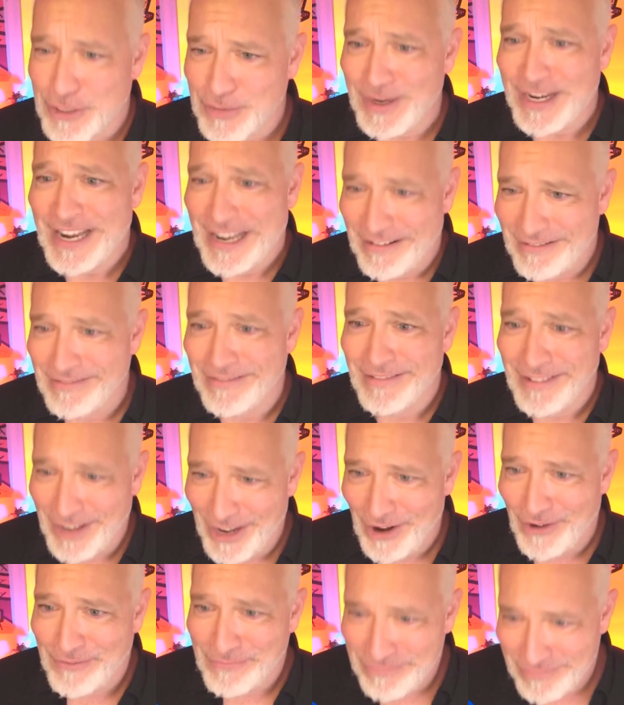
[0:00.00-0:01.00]
between,
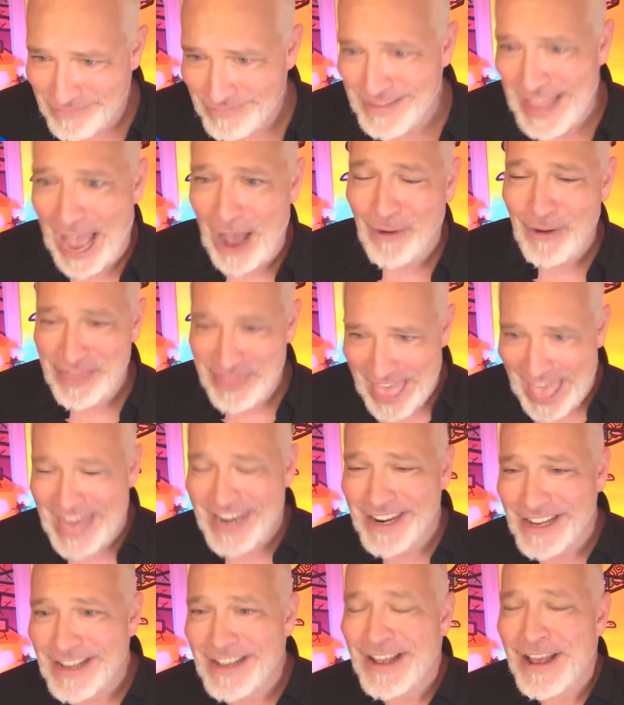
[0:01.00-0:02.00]
you know, now and
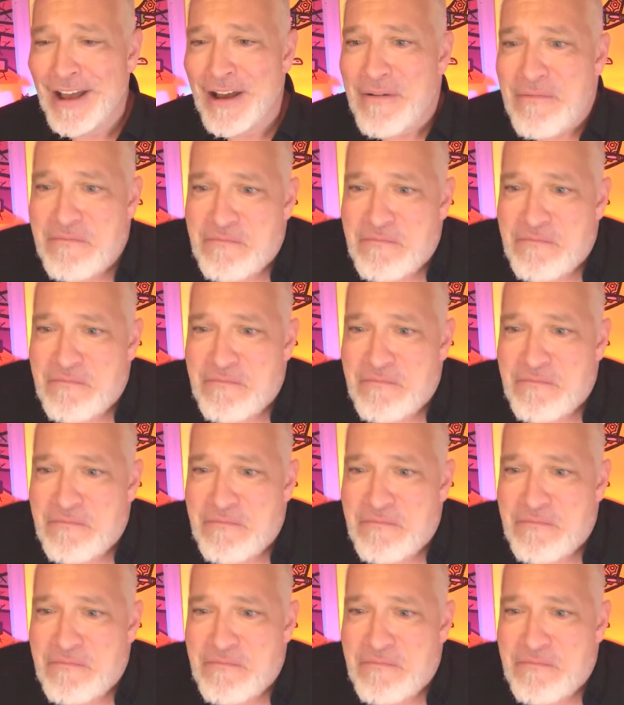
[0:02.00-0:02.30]
then,